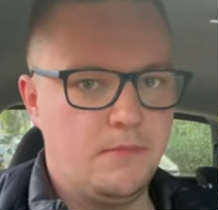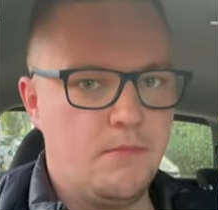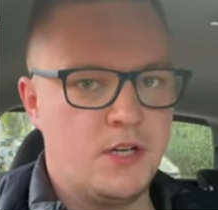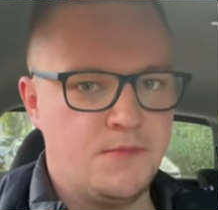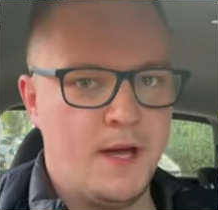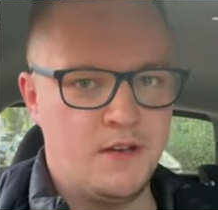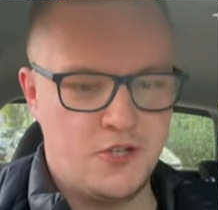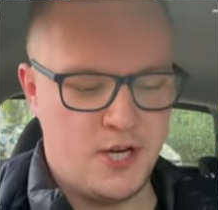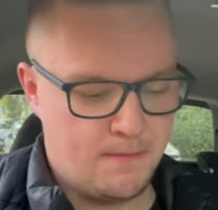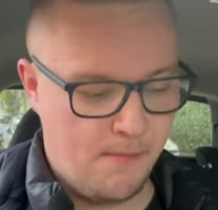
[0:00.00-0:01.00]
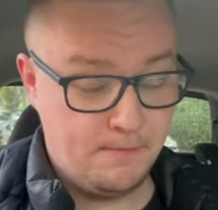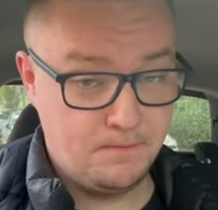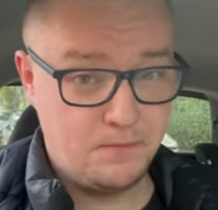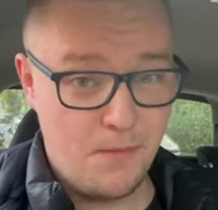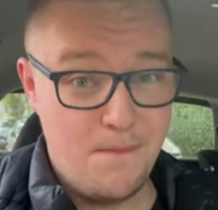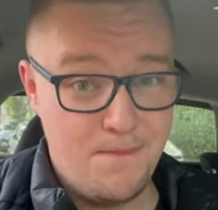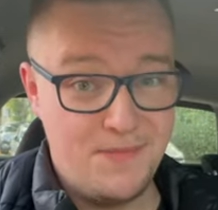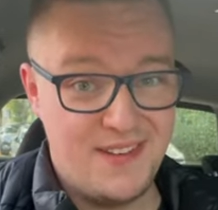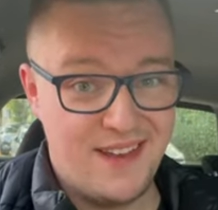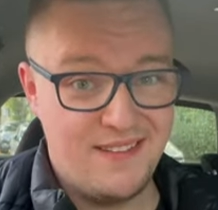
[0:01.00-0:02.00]
Much better than chicken.
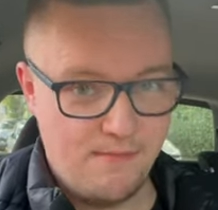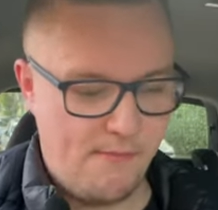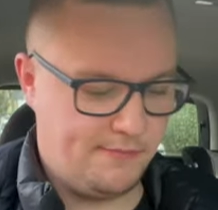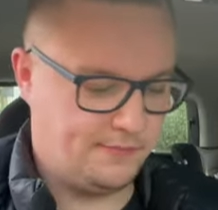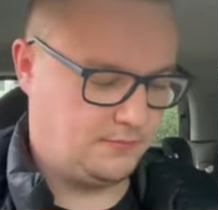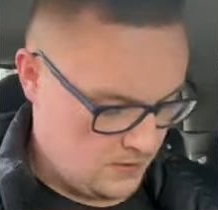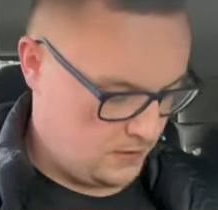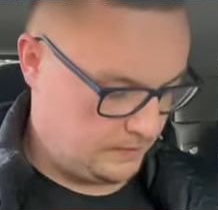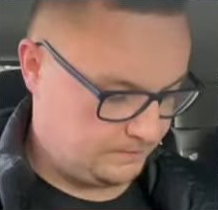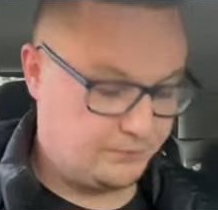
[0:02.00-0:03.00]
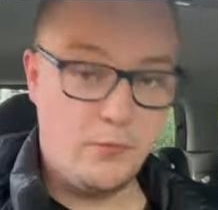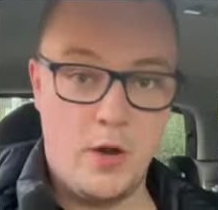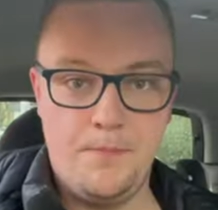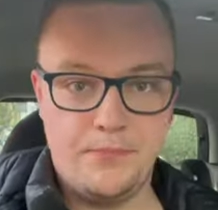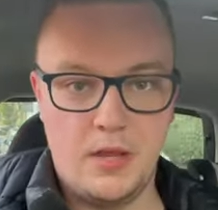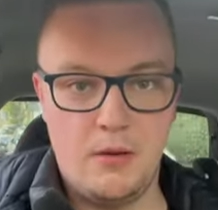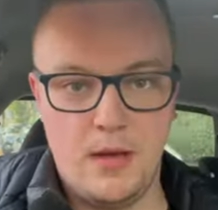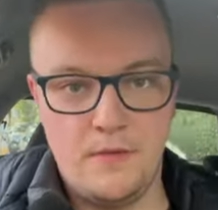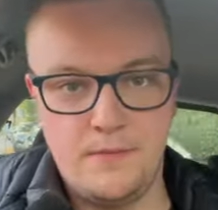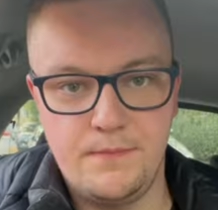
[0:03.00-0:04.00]
10. Well, here we
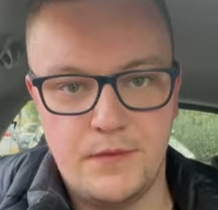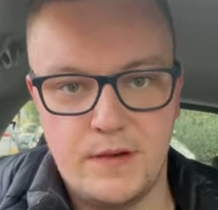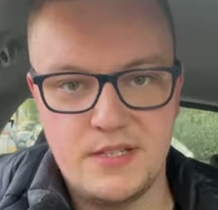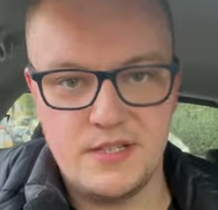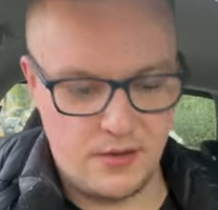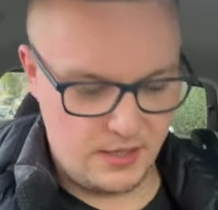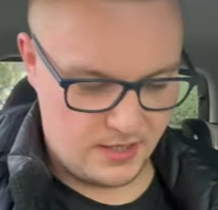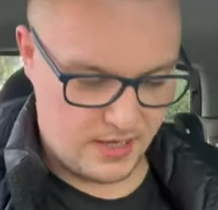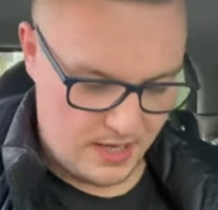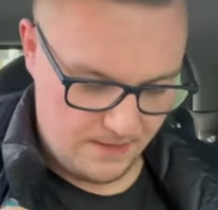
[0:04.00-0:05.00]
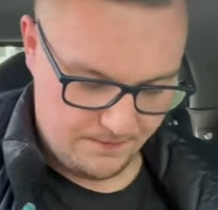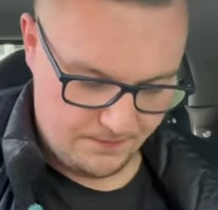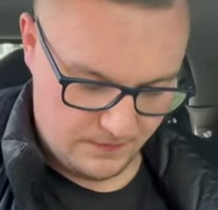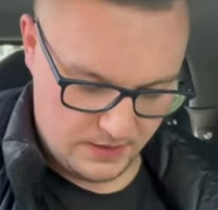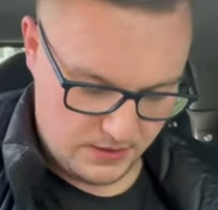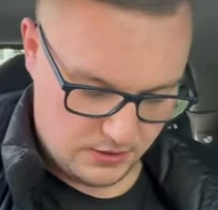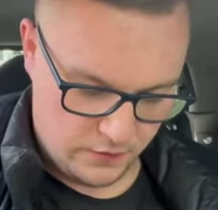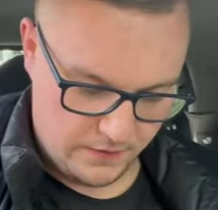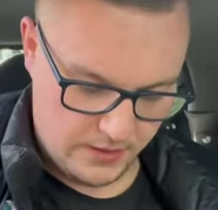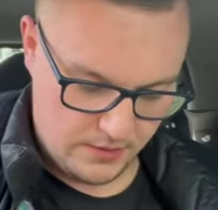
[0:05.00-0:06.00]
have rice and curry together. Let's go
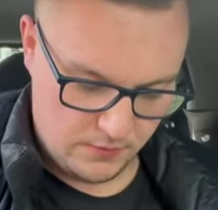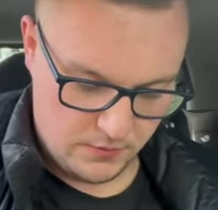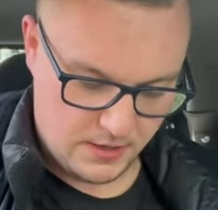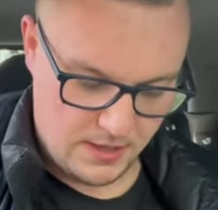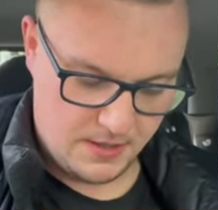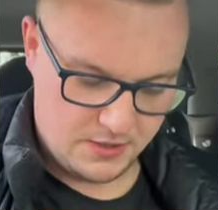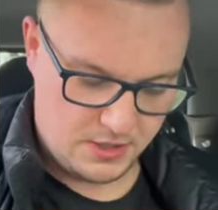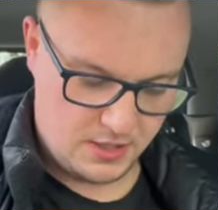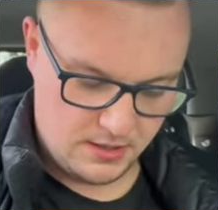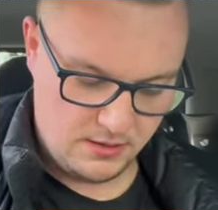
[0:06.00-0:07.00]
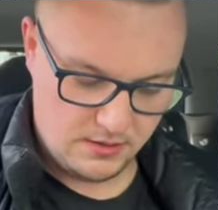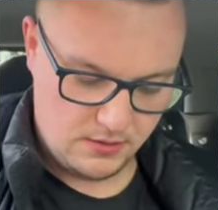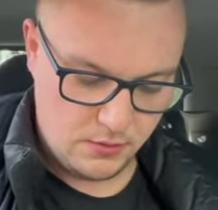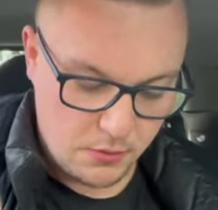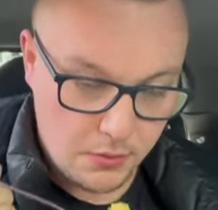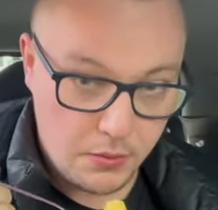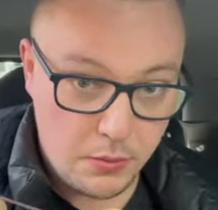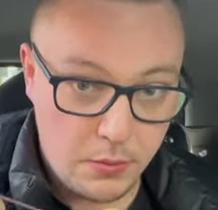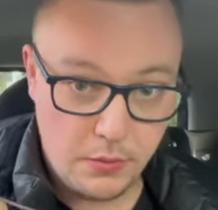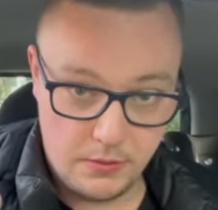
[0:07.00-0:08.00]
for it. We get a bit of chicken.
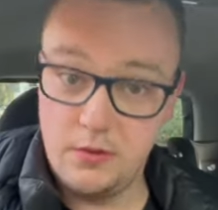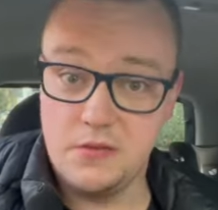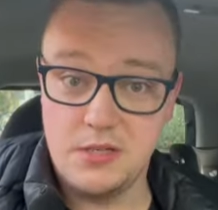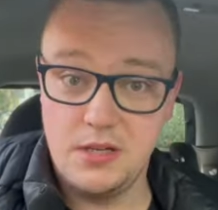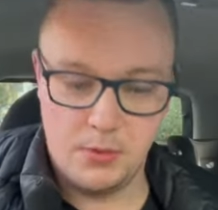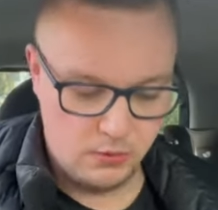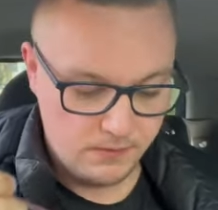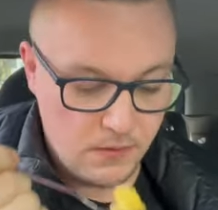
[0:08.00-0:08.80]
Obviously, not a bowl.